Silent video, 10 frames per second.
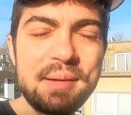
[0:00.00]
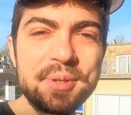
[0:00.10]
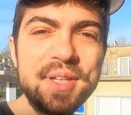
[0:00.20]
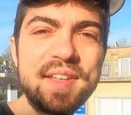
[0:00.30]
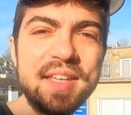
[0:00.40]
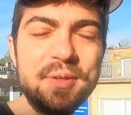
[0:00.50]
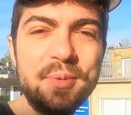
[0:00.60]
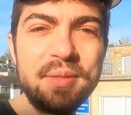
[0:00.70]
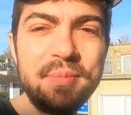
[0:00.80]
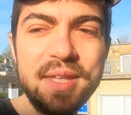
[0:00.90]
I'm gonna take
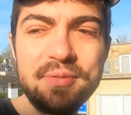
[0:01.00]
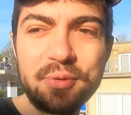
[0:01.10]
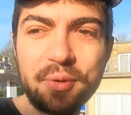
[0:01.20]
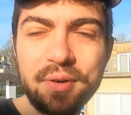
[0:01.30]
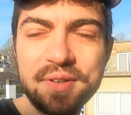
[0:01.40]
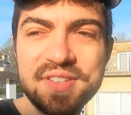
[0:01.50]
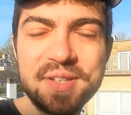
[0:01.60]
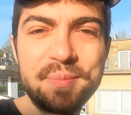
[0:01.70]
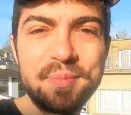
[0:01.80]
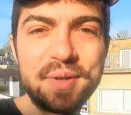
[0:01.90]
you with me for
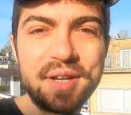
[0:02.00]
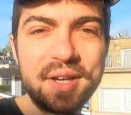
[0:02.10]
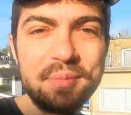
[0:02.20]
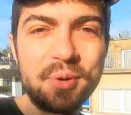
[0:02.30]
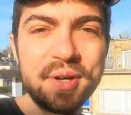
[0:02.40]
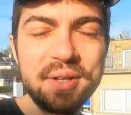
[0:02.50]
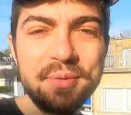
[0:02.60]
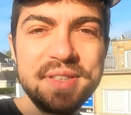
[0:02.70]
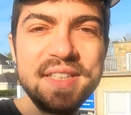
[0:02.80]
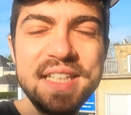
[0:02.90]
some uh,
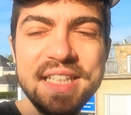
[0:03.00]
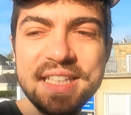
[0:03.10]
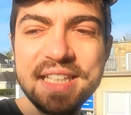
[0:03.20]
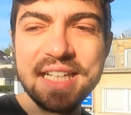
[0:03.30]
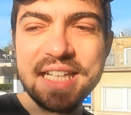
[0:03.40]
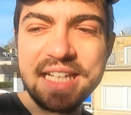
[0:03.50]
morning routine